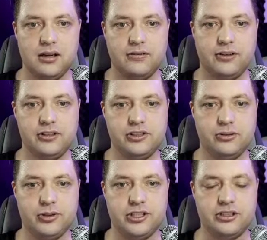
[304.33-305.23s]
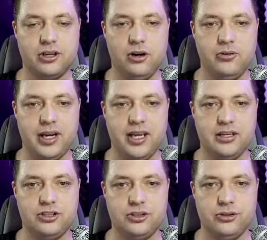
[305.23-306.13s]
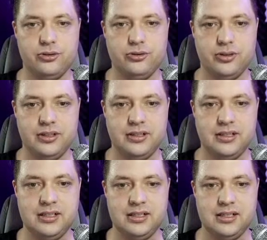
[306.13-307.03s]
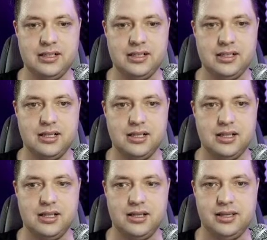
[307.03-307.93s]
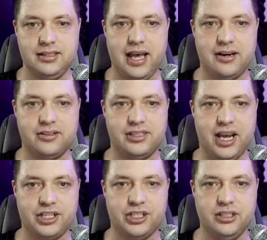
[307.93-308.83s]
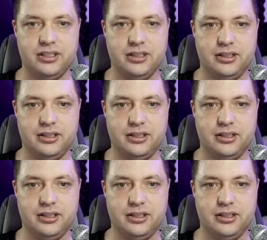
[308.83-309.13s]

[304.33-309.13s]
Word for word: First, we just go into this header section.